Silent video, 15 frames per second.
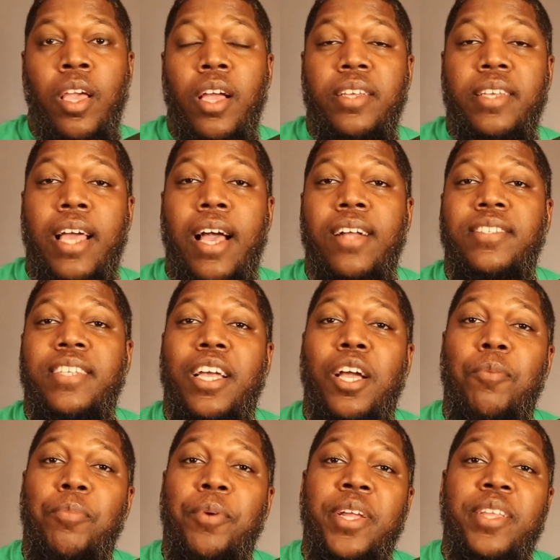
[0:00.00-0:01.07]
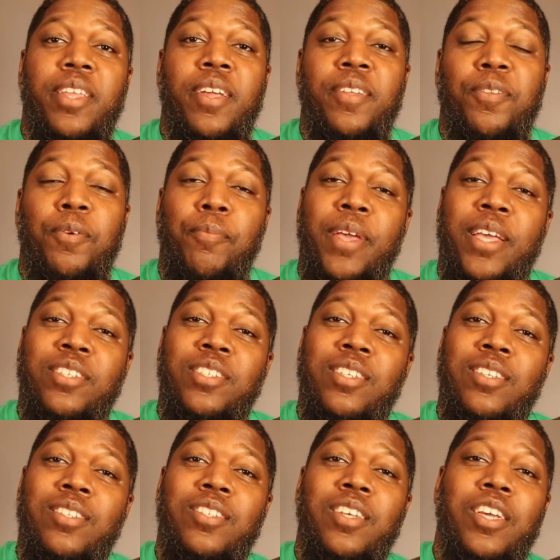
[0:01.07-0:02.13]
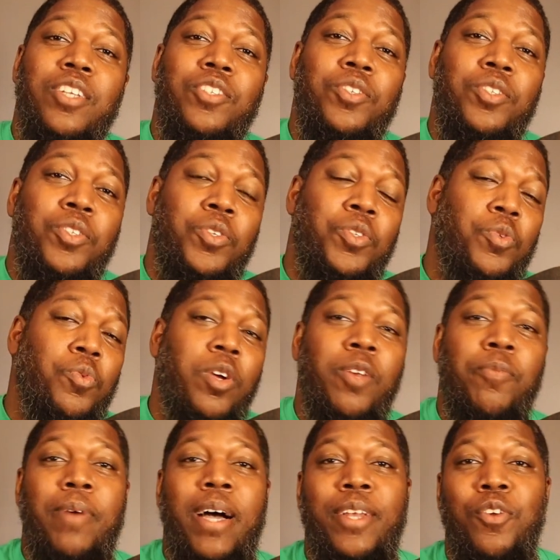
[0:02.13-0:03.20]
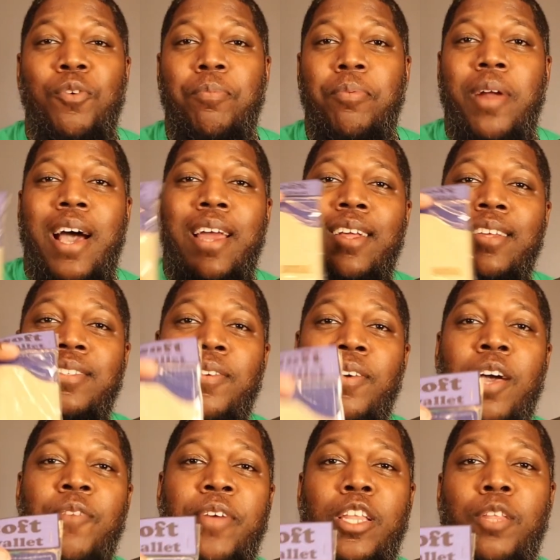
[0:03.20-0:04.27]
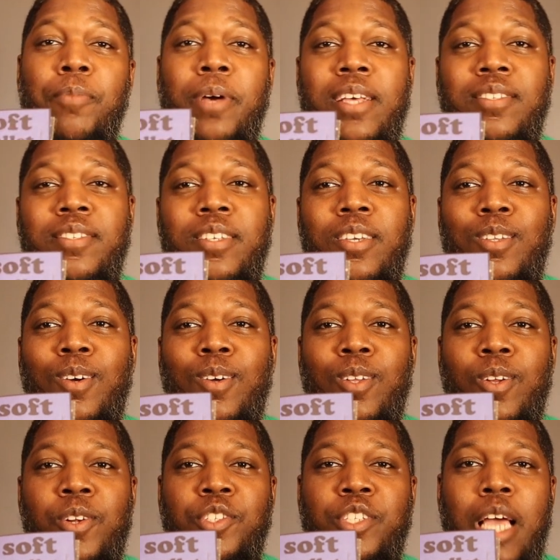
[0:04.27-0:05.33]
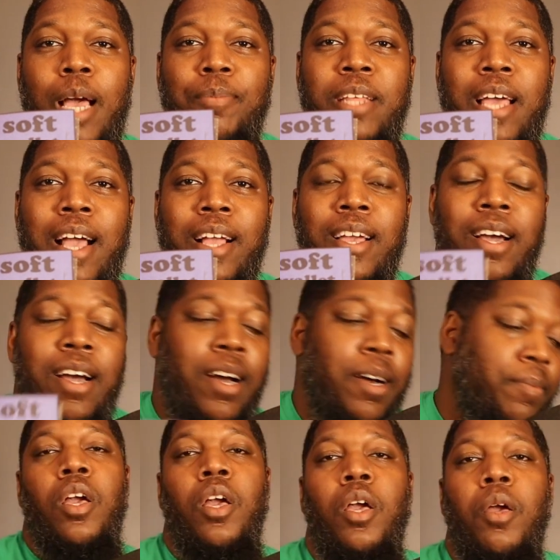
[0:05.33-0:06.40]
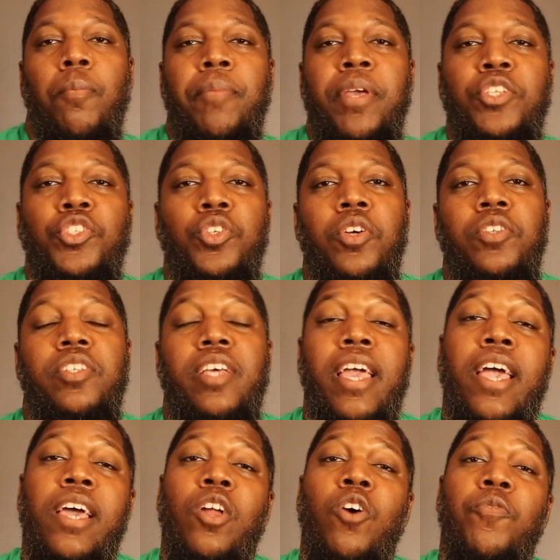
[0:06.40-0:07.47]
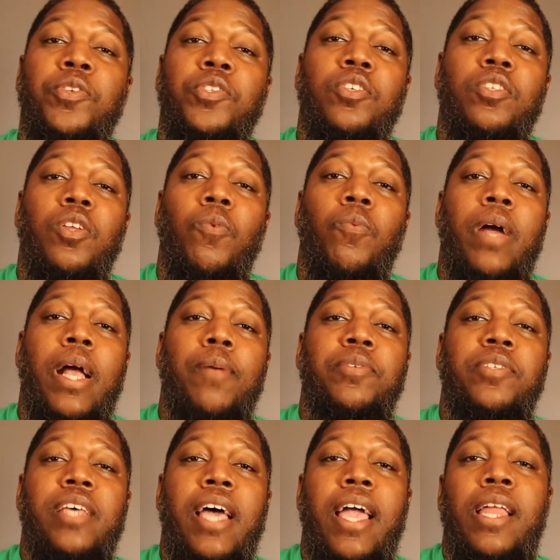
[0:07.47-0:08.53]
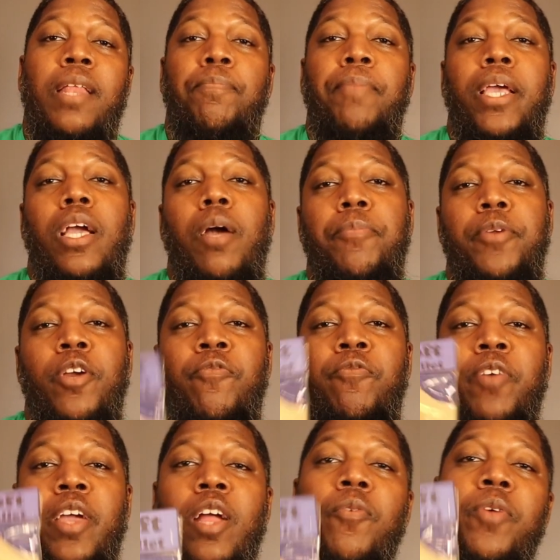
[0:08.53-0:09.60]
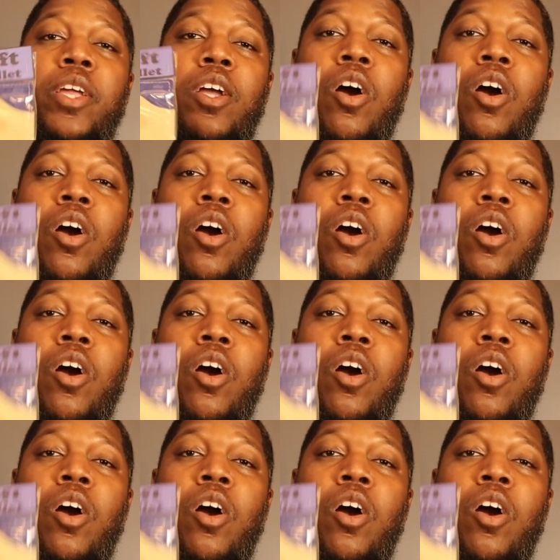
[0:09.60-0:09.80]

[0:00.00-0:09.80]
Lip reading: Now I'll take a brief intermission to introduce one of my new products available at CLOLearnshop.com. Be sure to head over to the website and pick up your very